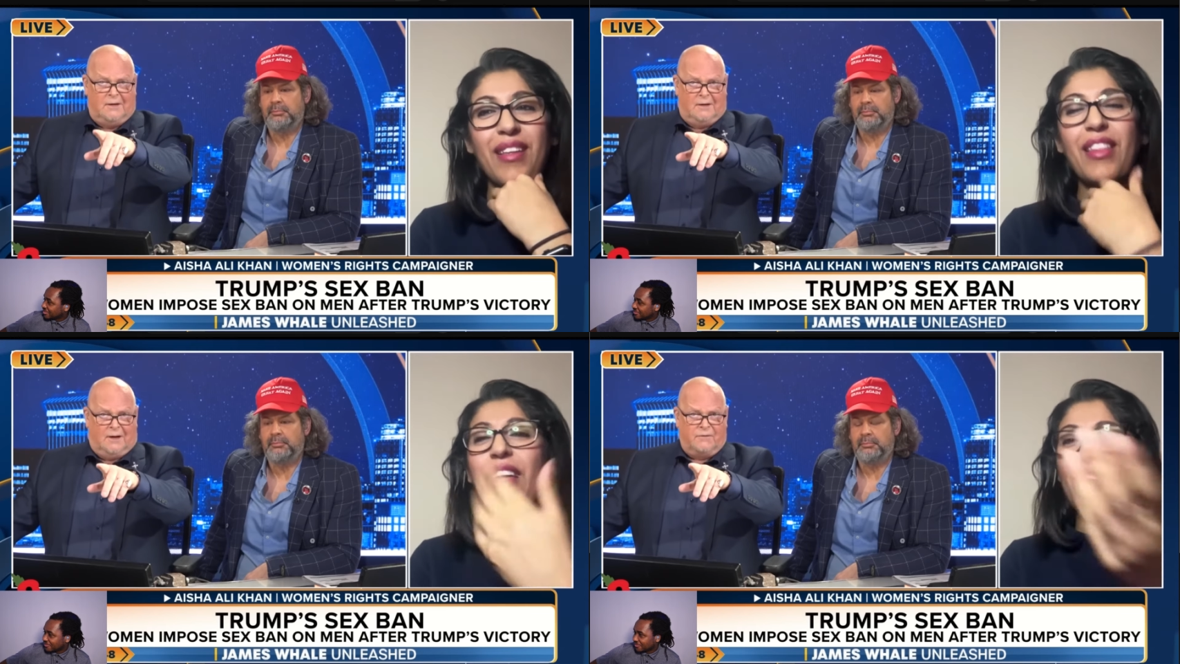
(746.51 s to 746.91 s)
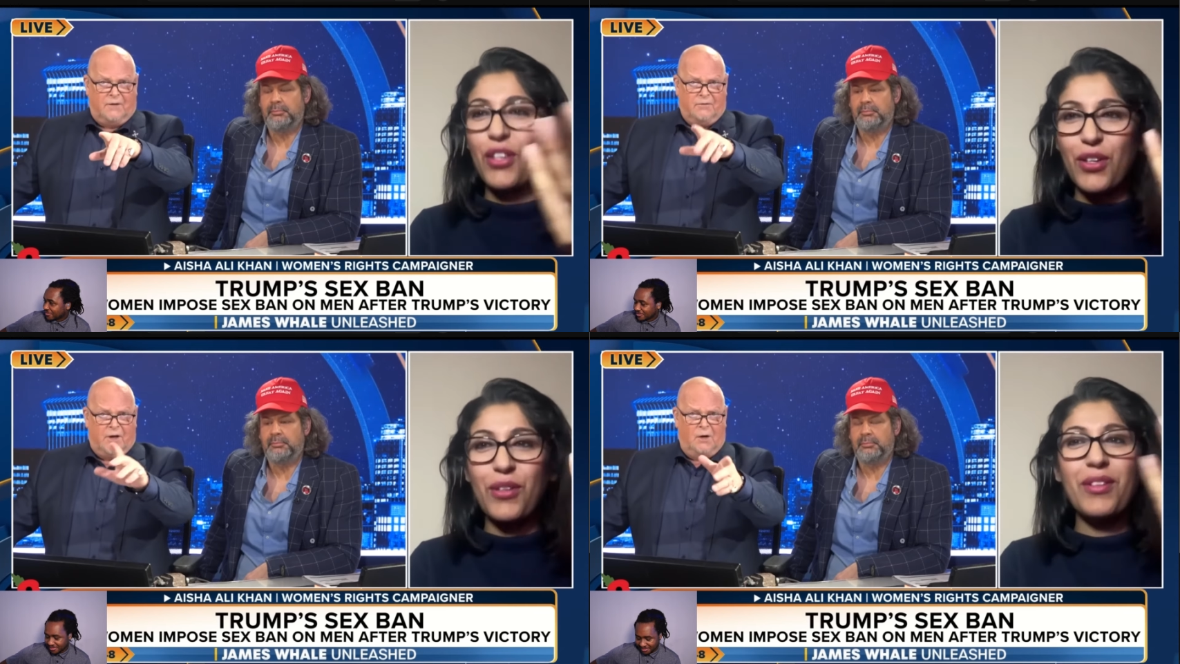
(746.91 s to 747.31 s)
Speaker 1: Thank I
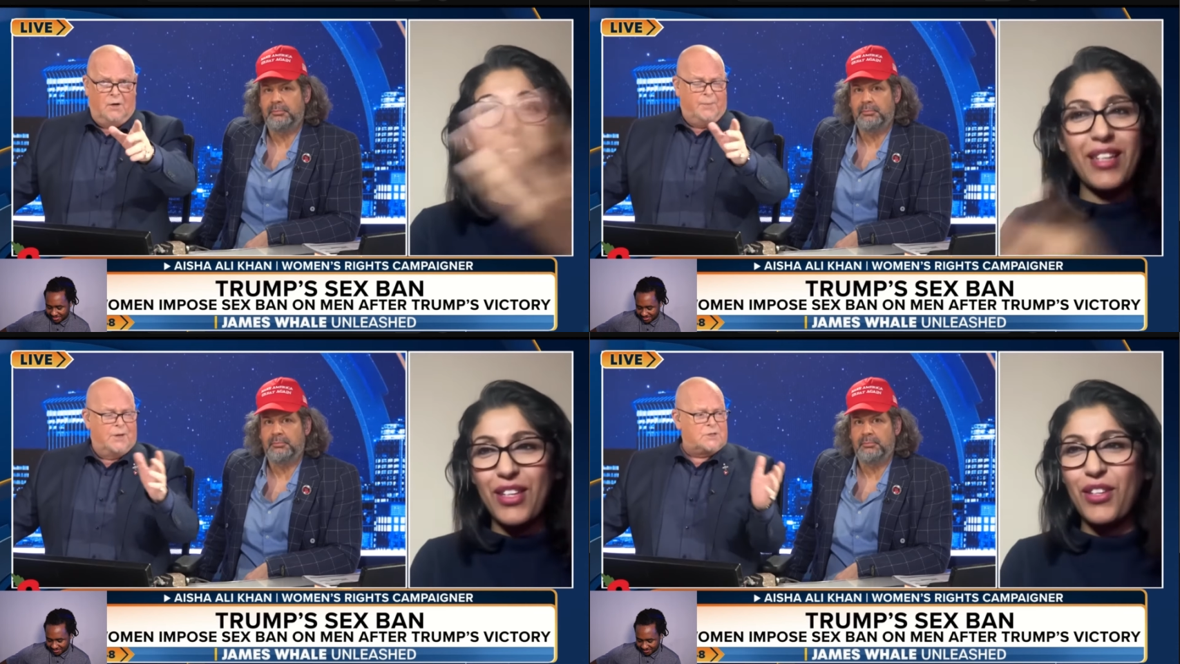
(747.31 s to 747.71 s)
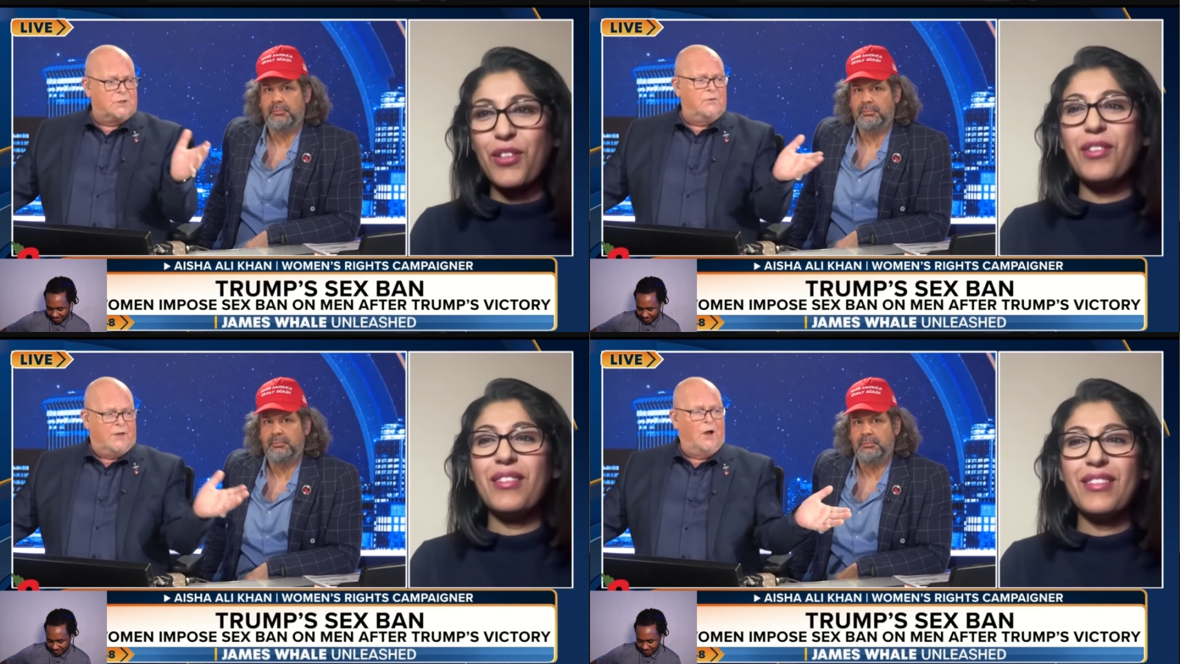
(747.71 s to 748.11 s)
think you. the only Thank
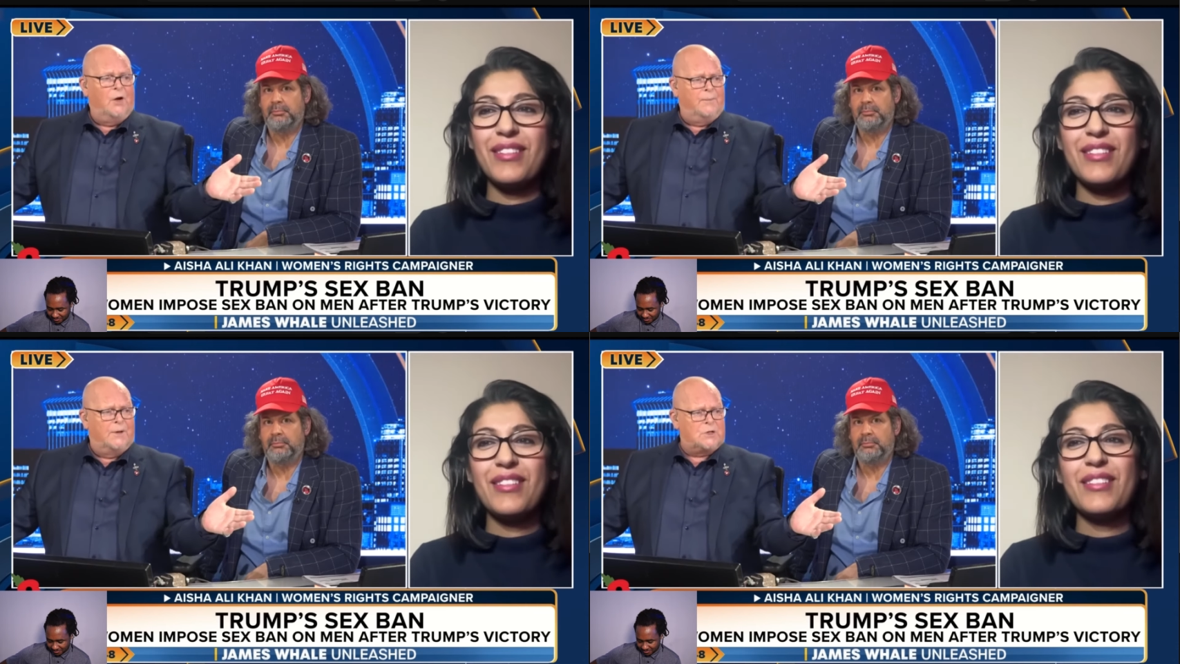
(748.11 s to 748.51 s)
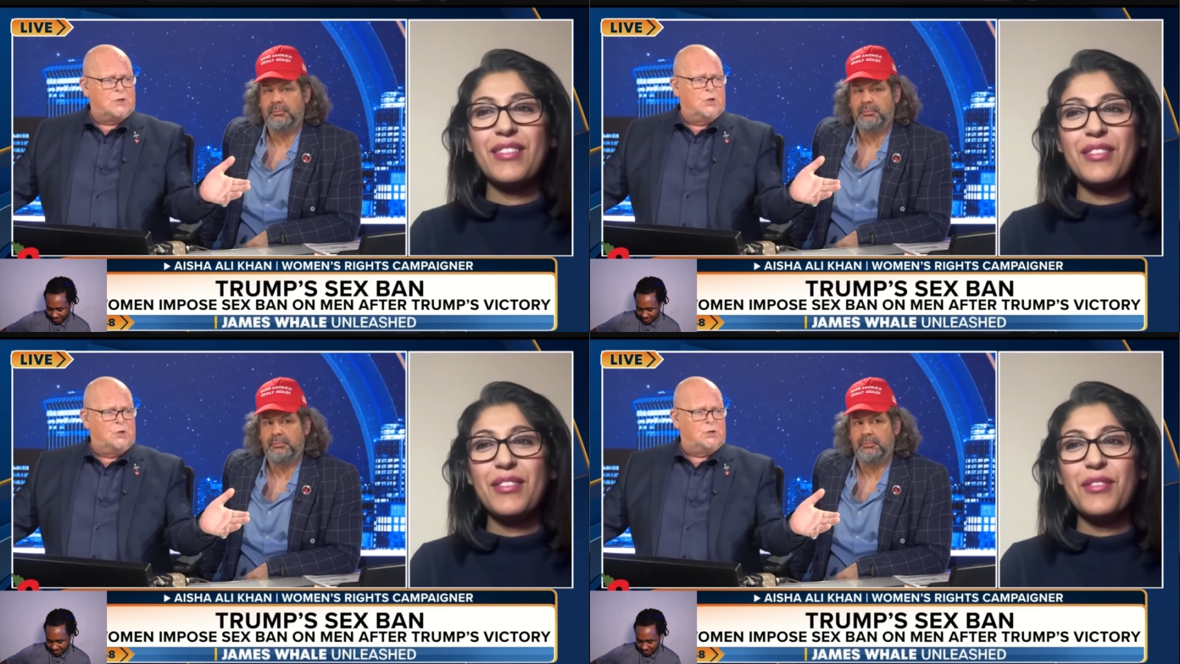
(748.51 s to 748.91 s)
person, you. the only
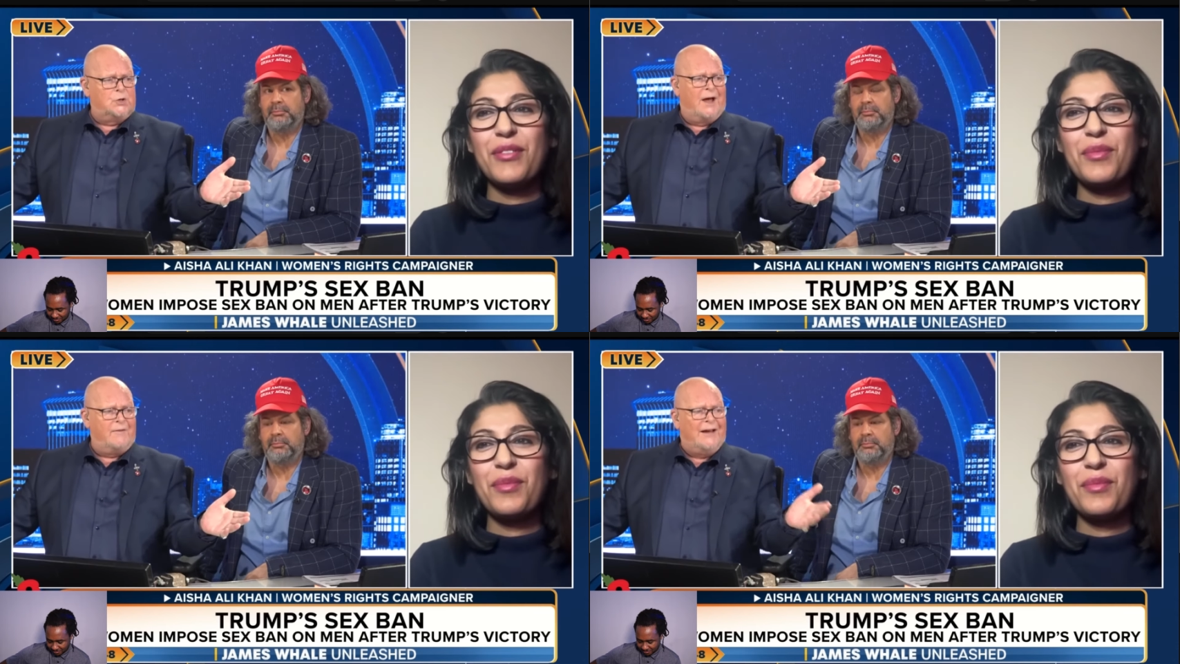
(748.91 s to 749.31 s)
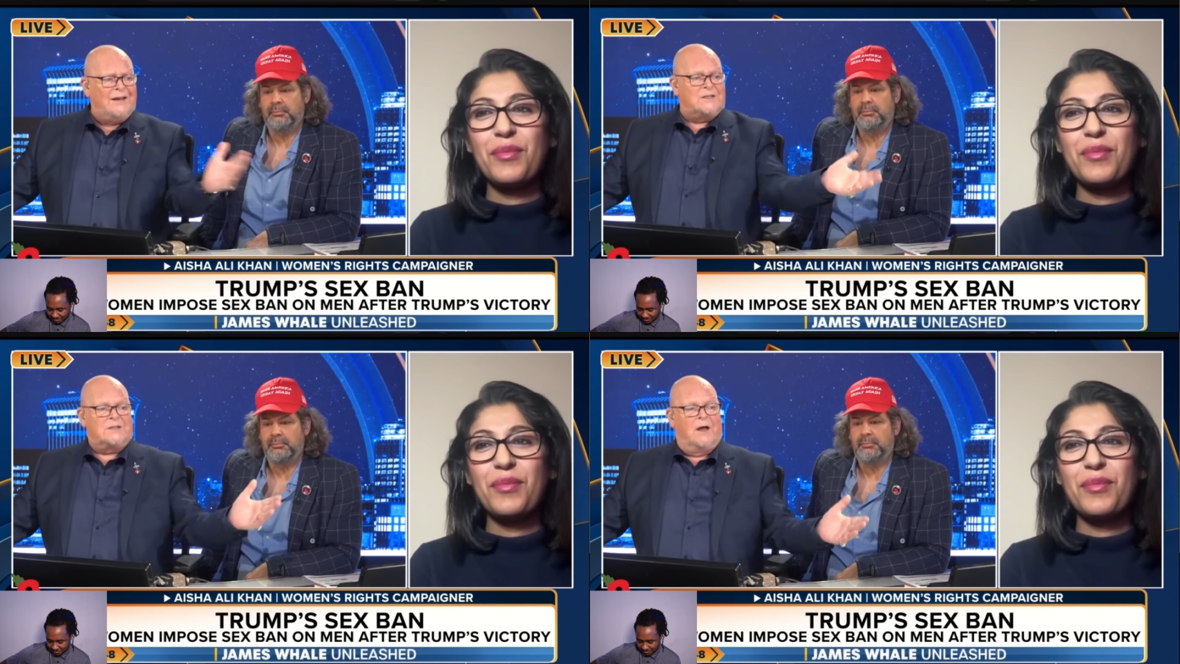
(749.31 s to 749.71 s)
person who should have
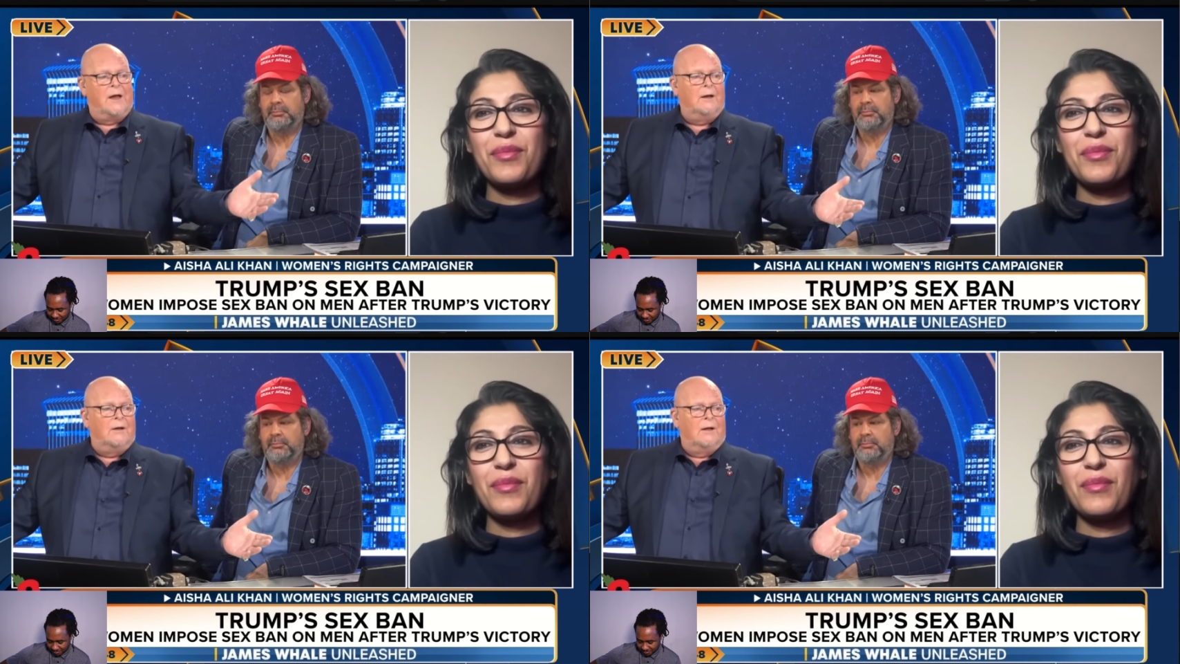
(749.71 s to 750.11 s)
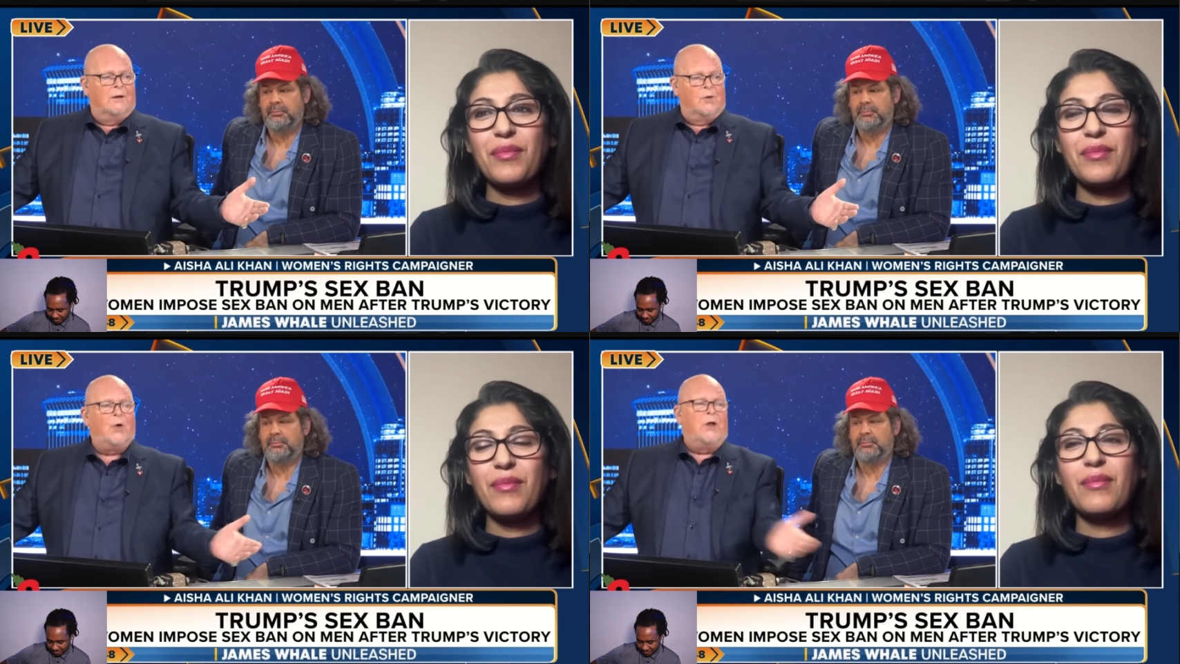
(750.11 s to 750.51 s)
any say, not